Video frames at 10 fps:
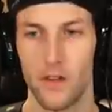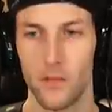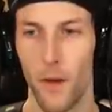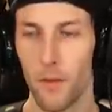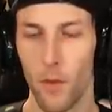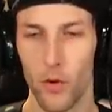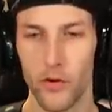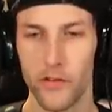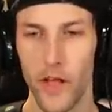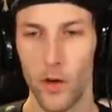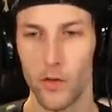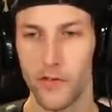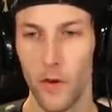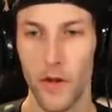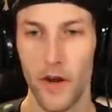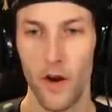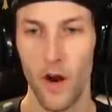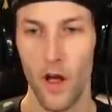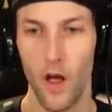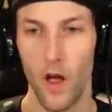Is my motorcycle still here?
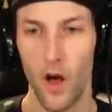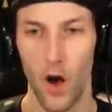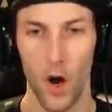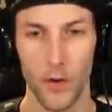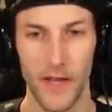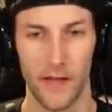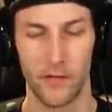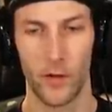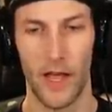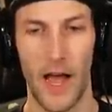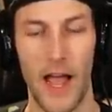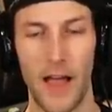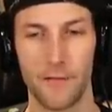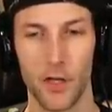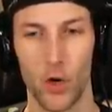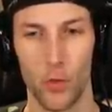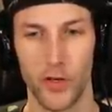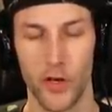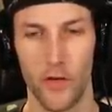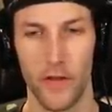Oh, yes. Okay, I have to go
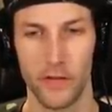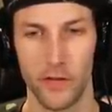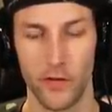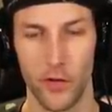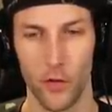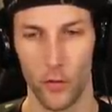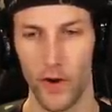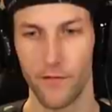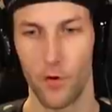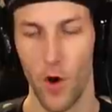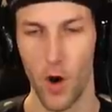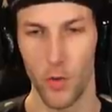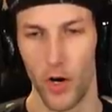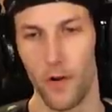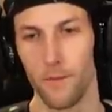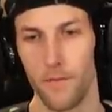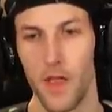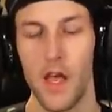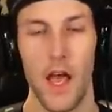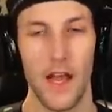return this to the rightful owner
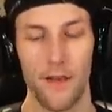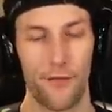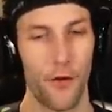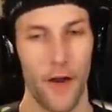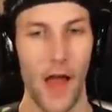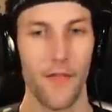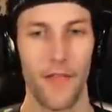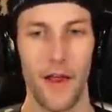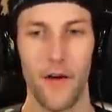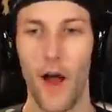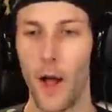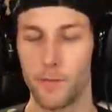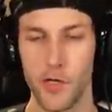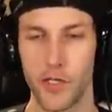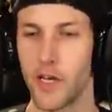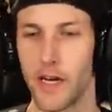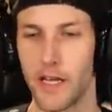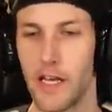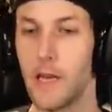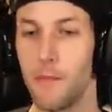and if they're not there, I'm just gonna
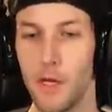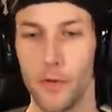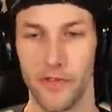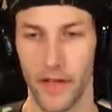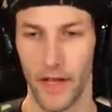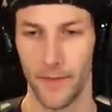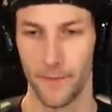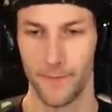keep using it.